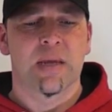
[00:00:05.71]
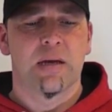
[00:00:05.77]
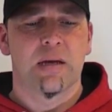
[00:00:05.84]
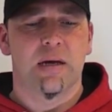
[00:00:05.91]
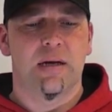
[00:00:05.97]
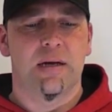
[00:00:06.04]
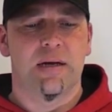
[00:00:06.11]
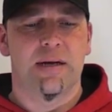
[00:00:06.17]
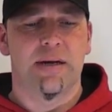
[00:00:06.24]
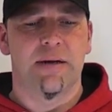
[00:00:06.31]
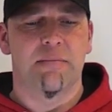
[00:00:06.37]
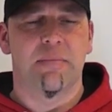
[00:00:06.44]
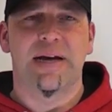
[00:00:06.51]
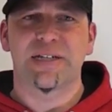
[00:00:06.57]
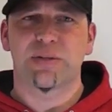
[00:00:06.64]

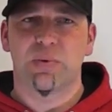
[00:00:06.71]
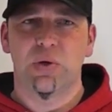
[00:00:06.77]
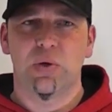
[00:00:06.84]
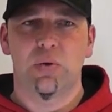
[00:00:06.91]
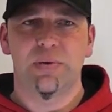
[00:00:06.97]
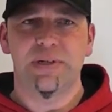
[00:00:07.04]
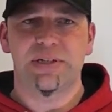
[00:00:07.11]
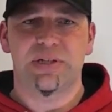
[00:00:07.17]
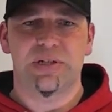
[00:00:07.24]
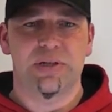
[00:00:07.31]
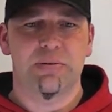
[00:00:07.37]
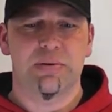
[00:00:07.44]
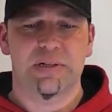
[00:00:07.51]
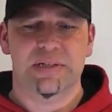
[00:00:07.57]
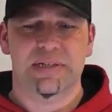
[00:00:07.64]
As we always
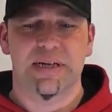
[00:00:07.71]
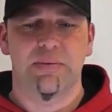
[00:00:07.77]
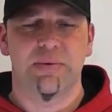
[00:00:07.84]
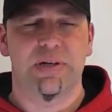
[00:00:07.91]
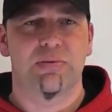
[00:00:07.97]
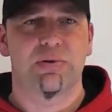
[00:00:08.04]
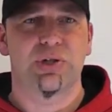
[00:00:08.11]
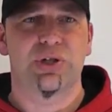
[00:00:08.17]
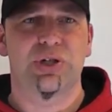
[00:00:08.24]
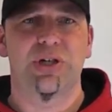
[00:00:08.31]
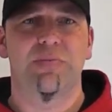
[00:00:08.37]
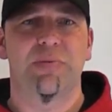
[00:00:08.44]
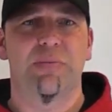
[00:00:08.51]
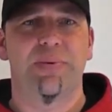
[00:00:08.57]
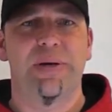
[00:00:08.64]
do, and I say we don't
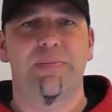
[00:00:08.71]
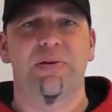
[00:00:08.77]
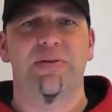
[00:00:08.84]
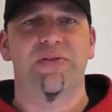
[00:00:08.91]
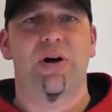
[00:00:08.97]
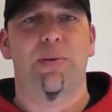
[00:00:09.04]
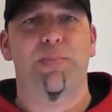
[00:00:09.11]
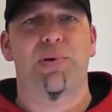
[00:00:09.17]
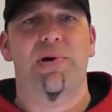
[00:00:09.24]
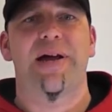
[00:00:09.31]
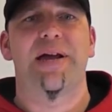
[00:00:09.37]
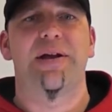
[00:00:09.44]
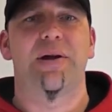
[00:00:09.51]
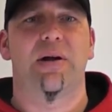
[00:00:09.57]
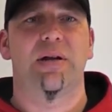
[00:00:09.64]
assume that people have got
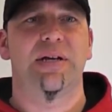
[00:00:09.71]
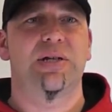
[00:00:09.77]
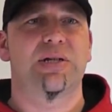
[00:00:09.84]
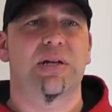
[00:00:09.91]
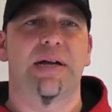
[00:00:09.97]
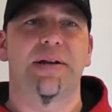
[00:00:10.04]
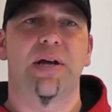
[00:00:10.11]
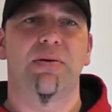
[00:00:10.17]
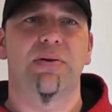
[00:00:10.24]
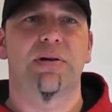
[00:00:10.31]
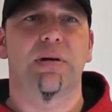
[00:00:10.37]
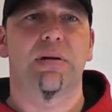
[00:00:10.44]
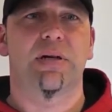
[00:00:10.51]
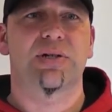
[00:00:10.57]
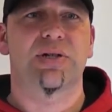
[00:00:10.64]
prior knowledge. So I know there are
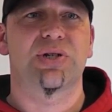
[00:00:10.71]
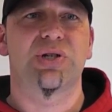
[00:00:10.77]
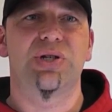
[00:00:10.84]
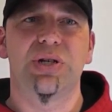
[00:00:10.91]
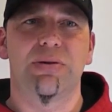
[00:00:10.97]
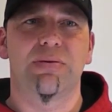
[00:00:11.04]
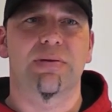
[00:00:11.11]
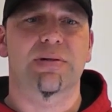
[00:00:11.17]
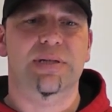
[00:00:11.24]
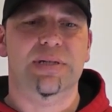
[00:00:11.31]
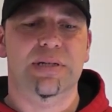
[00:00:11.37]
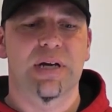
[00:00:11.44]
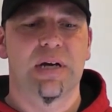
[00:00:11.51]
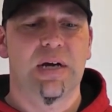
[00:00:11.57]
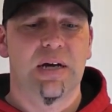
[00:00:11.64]
a lot of
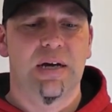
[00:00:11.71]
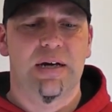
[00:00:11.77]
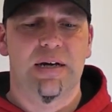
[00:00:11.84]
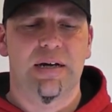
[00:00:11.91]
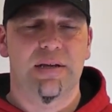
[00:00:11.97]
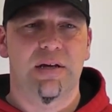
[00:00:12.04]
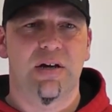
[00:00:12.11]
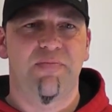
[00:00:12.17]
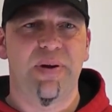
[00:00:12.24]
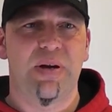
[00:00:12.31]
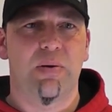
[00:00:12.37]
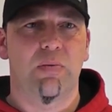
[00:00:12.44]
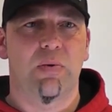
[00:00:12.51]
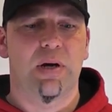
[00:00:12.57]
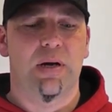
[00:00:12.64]
students that have
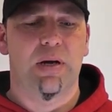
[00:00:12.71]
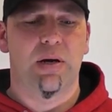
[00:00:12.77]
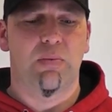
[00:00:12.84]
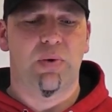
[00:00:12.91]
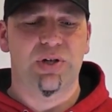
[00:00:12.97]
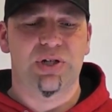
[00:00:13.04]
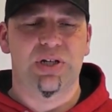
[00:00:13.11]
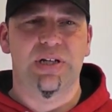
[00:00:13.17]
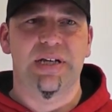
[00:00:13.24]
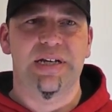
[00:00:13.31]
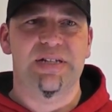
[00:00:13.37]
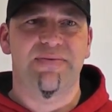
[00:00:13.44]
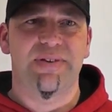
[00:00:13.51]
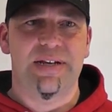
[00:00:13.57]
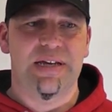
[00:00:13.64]
been watching
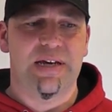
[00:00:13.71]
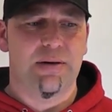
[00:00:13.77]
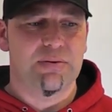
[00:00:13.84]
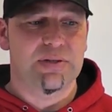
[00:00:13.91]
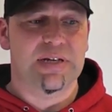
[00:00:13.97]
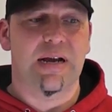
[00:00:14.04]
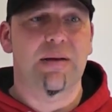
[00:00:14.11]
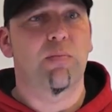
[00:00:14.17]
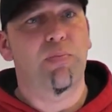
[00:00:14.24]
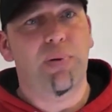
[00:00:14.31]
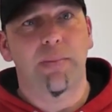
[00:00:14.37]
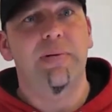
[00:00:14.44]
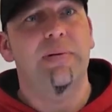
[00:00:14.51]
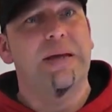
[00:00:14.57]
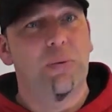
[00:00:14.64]
these videos and
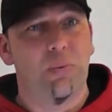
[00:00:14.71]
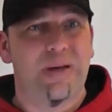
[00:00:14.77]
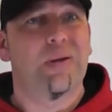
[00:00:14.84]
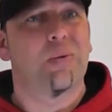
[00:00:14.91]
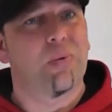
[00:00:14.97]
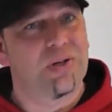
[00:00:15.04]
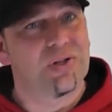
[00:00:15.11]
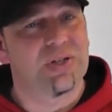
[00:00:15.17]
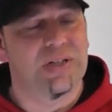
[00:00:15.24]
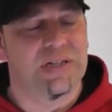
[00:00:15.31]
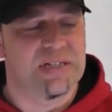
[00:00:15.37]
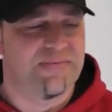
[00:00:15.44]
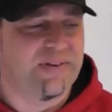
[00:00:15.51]
probably will watch these